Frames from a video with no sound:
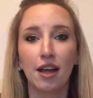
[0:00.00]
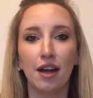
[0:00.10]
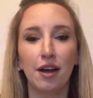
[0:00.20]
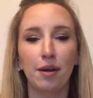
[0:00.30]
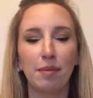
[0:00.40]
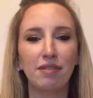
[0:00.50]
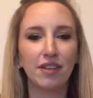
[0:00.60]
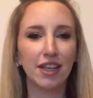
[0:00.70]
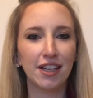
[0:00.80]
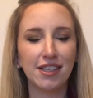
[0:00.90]
I feel
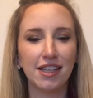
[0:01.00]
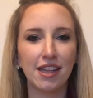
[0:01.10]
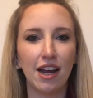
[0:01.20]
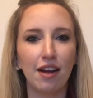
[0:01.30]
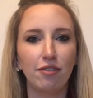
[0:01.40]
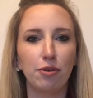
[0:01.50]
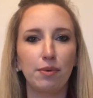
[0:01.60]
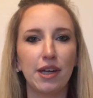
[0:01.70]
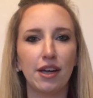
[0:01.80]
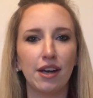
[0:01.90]
like I say that every
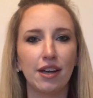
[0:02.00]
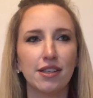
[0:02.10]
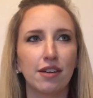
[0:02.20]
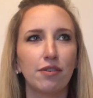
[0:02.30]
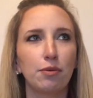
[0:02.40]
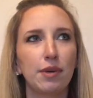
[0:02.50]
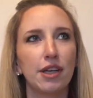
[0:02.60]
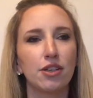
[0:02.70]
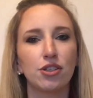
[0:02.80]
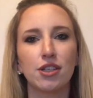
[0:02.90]
week. I guess every
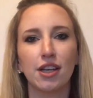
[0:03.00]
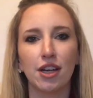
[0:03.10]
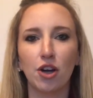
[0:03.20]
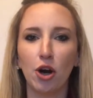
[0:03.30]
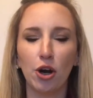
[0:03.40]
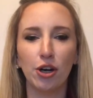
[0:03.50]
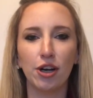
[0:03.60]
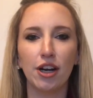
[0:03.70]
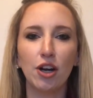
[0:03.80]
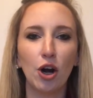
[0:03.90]
week is just getting harder
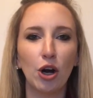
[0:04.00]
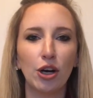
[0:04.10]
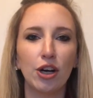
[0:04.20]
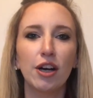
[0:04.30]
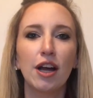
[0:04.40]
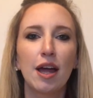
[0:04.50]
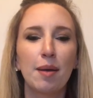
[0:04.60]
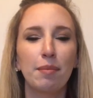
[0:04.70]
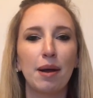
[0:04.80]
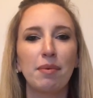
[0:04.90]
and harder,
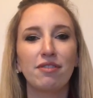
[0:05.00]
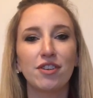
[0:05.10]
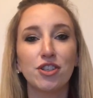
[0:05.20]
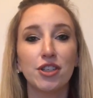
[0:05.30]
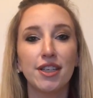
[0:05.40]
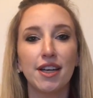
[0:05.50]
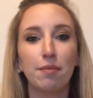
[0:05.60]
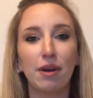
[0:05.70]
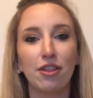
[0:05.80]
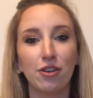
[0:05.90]
but I'm officially in
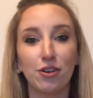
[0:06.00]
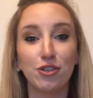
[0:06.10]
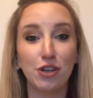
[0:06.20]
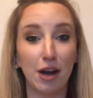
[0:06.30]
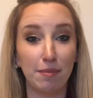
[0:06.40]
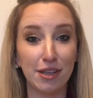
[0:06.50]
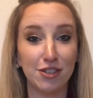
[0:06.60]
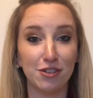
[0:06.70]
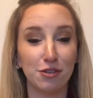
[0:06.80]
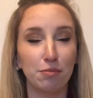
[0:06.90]
my third
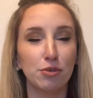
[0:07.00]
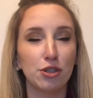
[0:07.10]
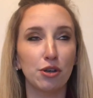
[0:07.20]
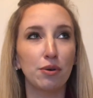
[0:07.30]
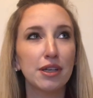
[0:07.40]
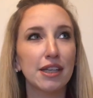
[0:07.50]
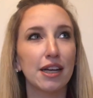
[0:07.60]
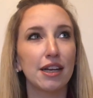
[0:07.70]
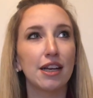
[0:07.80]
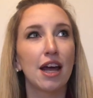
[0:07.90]
trimester, so I'm so
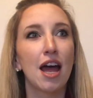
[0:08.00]
excited.